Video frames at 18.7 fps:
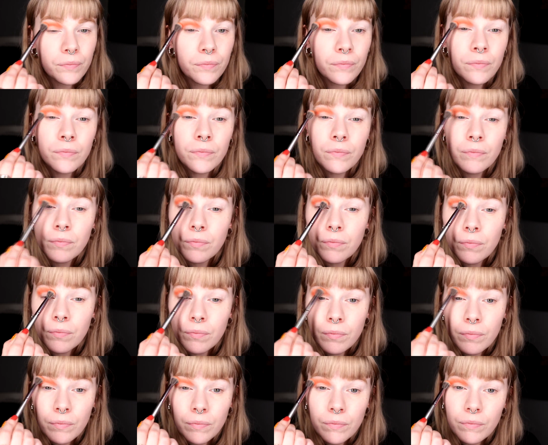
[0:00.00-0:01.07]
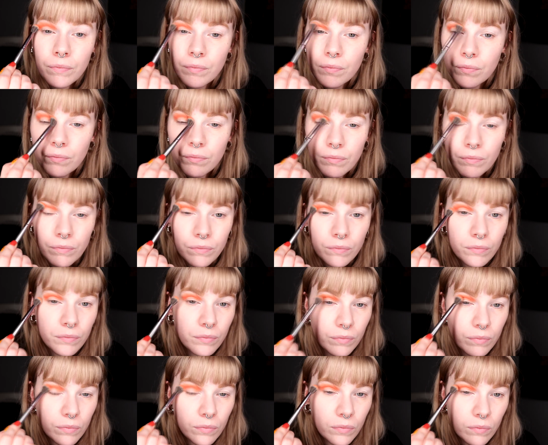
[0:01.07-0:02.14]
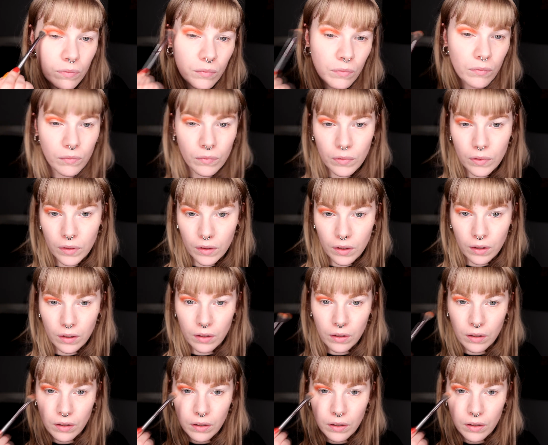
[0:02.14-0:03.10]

No one is speaking in this clip.